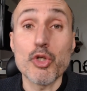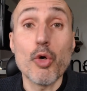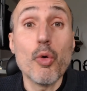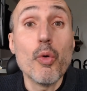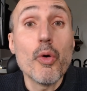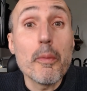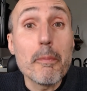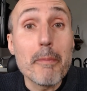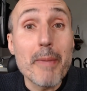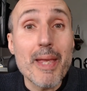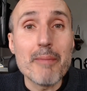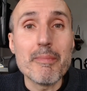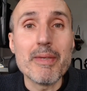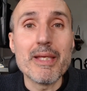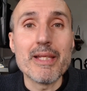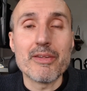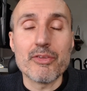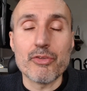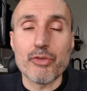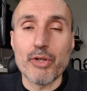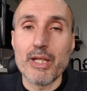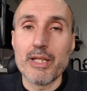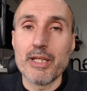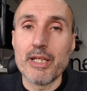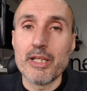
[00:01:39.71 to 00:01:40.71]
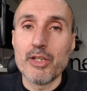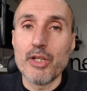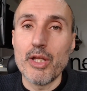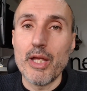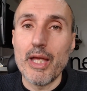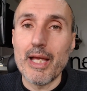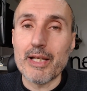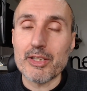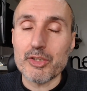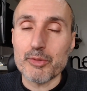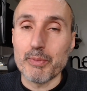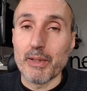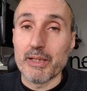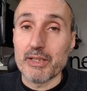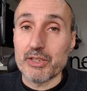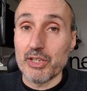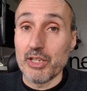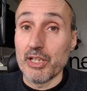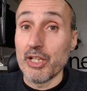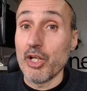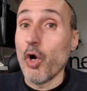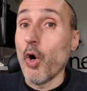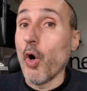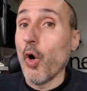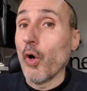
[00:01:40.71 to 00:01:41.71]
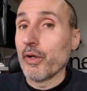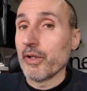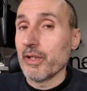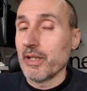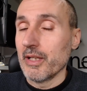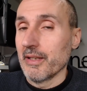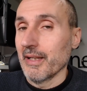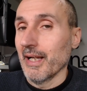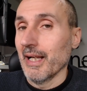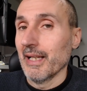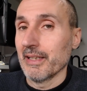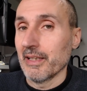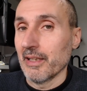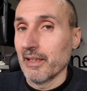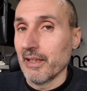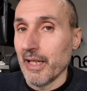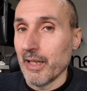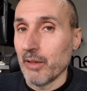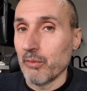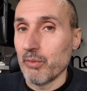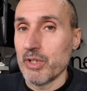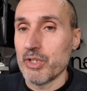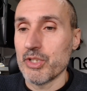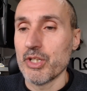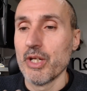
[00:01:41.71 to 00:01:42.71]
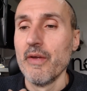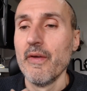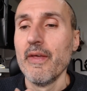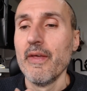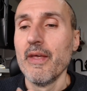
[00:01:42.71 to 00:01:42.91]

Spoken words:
or maybe train it especially on Italian language.